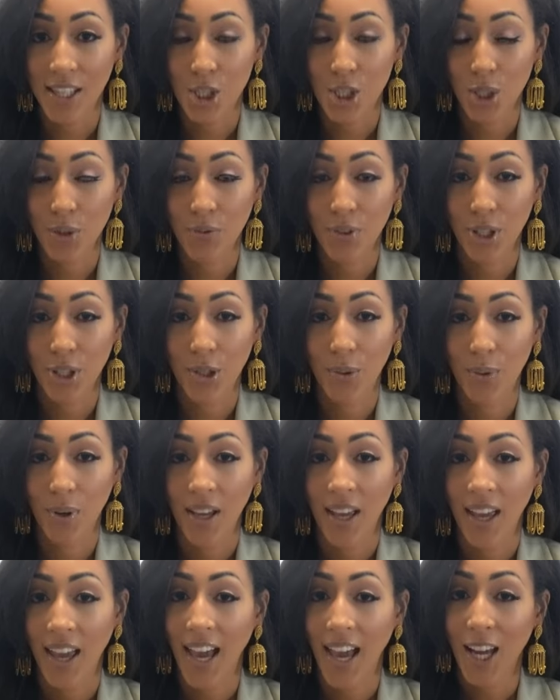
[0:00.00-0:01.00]
interview,
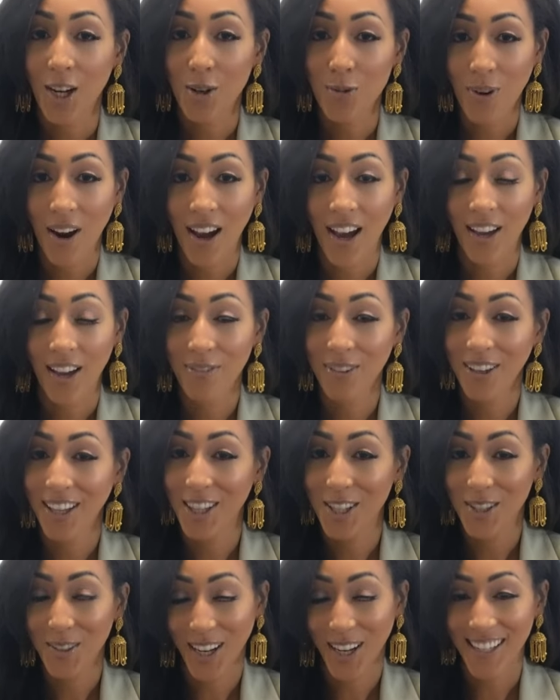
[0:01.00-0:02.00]
and arrive in
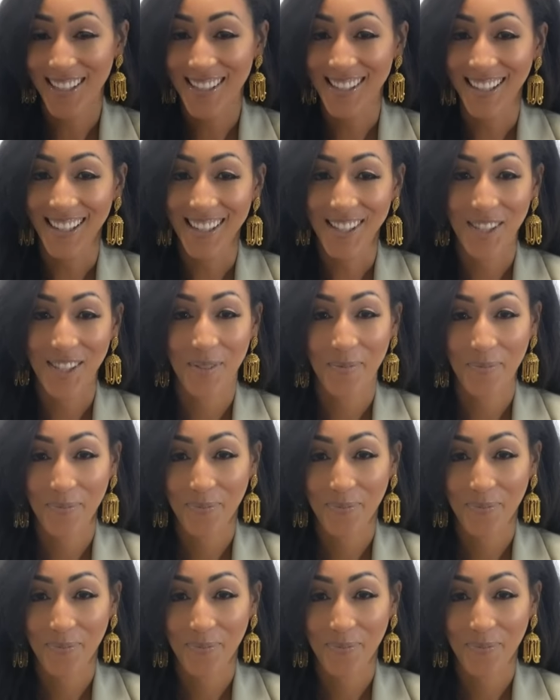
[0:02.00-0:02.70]
the United States.